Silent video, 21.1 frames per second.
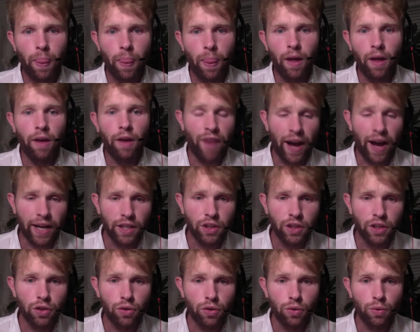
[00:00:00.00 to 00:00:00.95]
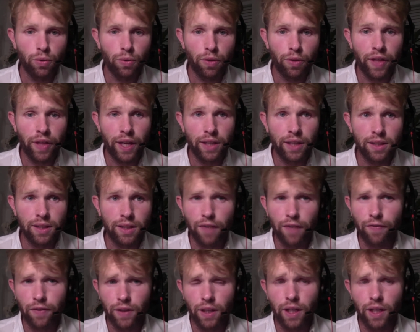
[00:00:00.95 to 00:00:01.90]
If I could do things
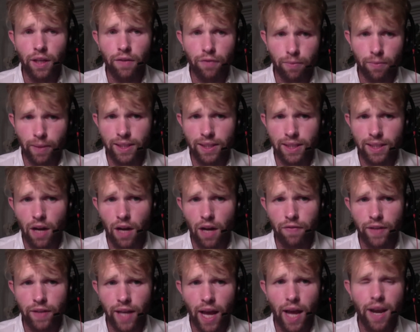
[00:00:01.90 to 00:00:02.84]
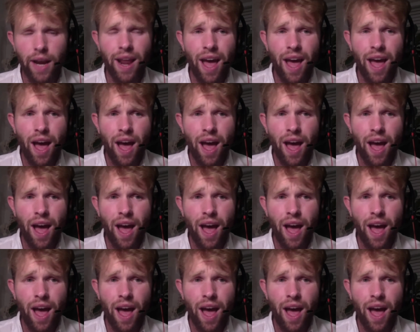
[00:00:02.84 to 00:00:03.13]
differently for myself, again,